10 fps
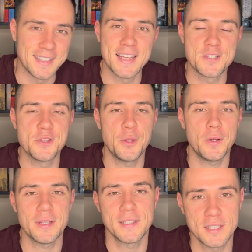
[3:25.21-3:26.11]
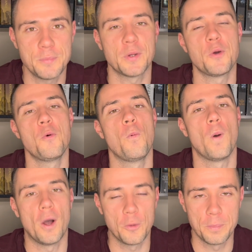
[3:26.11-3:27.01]
There's not the typical
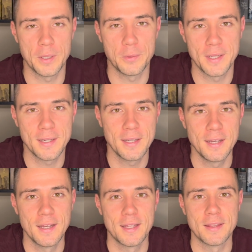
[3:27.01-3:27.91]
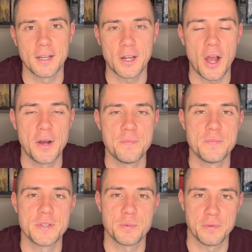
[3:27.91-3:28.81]
world building that
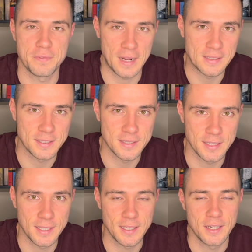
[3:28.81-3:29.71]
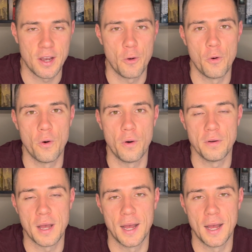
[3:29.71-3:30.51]
comes with fantasy or,